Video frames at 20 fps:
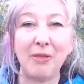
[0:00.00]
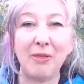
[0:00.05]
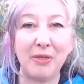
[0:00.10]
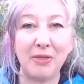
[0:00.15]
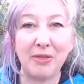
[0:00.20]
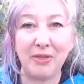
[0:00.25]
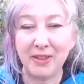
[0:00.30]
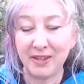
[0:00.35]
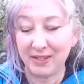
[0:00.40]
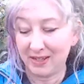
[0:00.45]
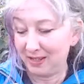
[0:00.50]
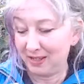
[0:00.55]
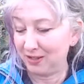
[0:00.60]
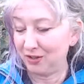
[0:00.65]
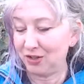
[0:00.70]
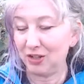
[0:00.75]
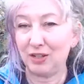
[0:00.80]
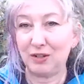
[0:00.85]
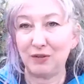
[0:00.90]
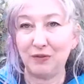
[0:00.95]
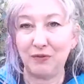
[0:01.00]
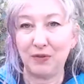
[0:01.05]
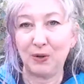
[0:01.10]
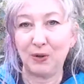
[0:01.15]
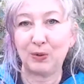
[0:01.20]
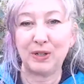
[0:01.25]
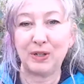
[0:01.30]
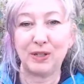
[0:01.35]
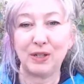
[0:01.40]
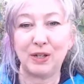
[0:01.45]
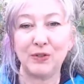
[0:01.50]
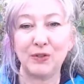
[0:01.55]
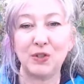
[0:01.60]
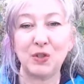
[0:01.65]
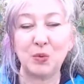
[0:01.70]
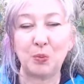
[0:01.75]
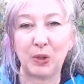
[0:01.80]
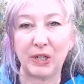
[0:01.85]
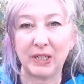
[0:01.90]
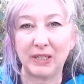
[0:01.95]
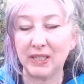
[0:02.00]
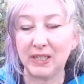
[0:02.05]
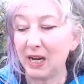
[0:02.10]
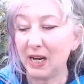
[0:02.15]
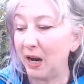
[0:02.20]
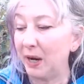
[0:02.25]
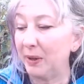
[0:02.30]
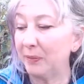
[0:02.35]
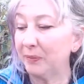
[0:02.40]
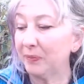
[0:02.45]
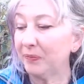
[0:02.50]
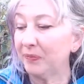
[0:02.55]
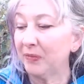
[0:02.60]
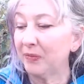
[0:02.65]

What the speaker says: This is just a focus on springtime.